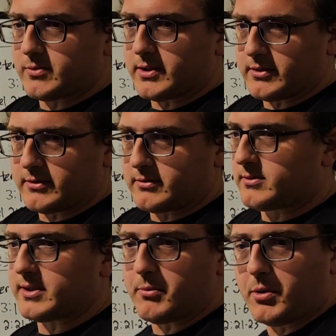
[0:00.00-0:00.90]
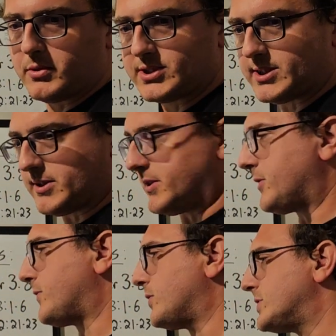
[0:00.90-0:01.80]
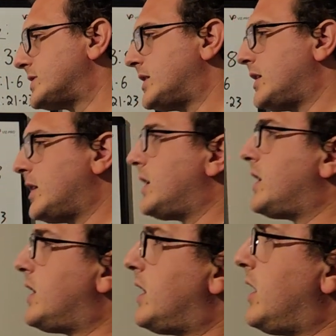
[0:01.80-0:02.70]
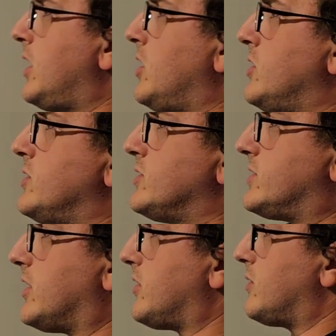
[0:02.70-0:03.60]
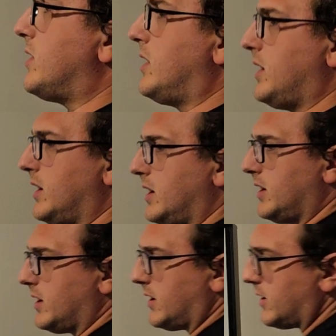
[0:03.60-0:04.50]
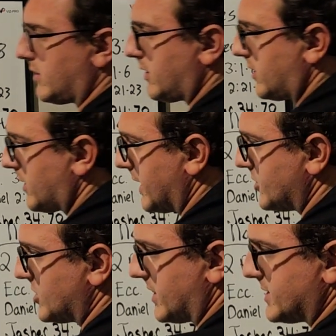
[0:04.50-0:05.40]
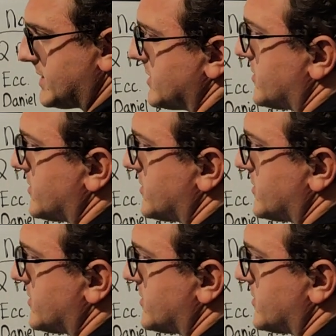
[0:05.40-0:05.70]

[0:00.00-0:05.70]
one? I'm almost done here, folks. So, in Genesis